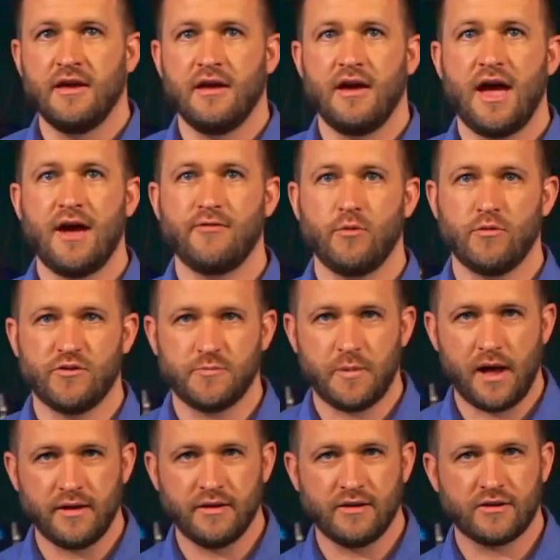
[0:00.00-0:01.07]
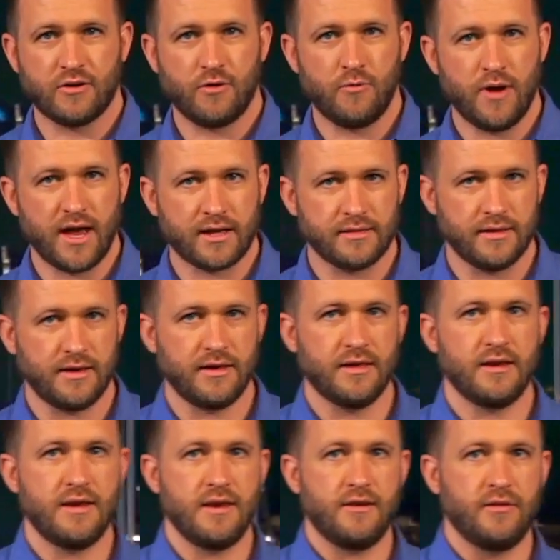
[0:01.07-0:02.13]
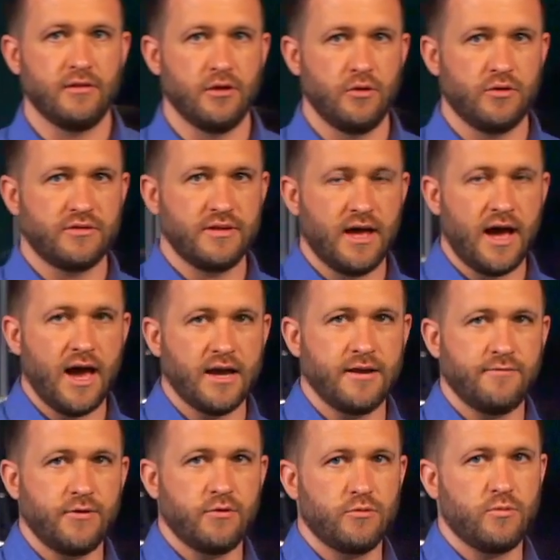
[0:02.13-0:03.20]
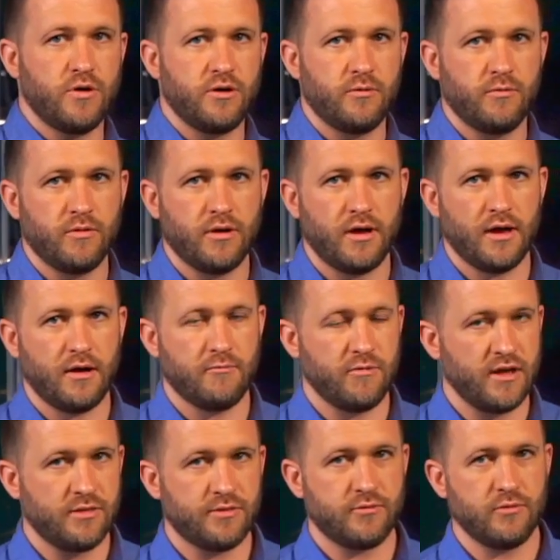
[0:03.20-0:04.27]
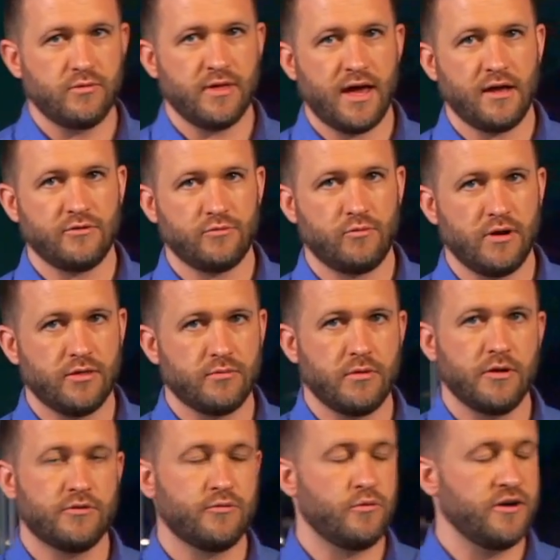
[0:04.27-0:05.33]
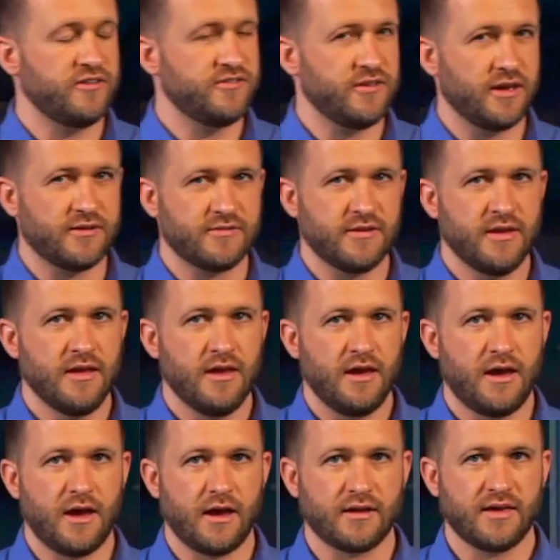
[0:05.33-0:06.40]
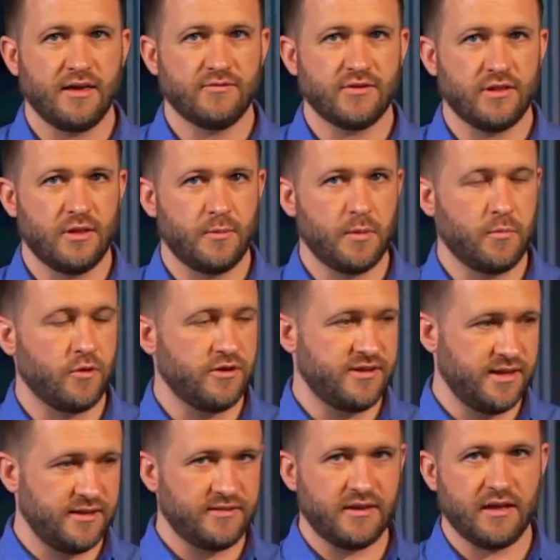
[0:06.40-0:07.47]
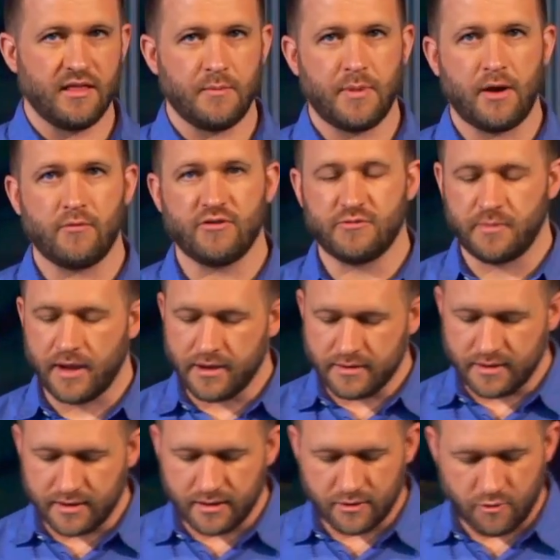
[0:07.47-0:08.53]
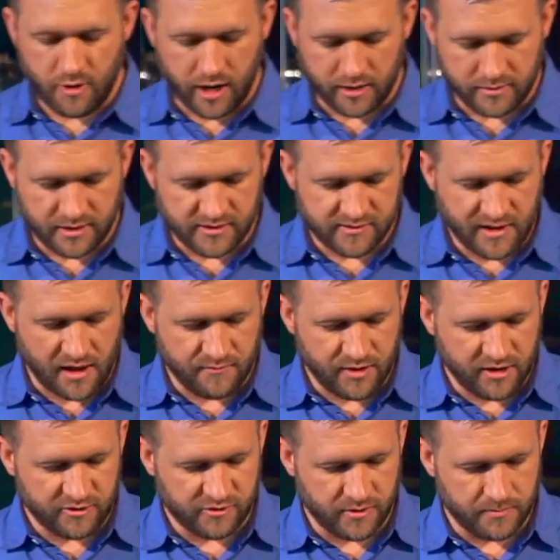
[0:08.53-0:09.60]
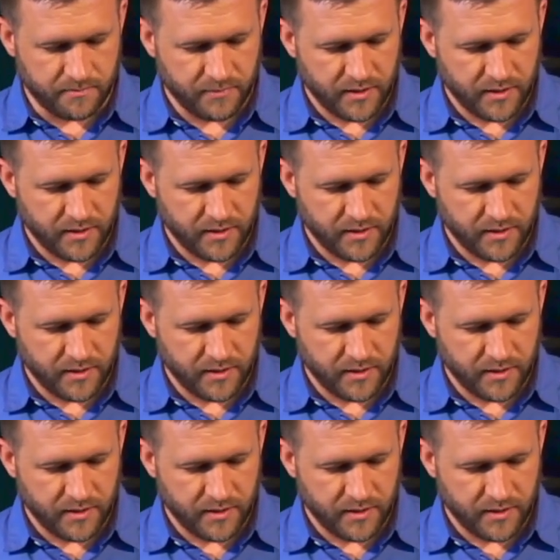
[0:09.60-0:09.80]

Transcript: Have you responded correctly? Luke 9, if you would want to uh, read through that, 23 to 26, uh, gives a little bit more detail about responding correctly to salvation.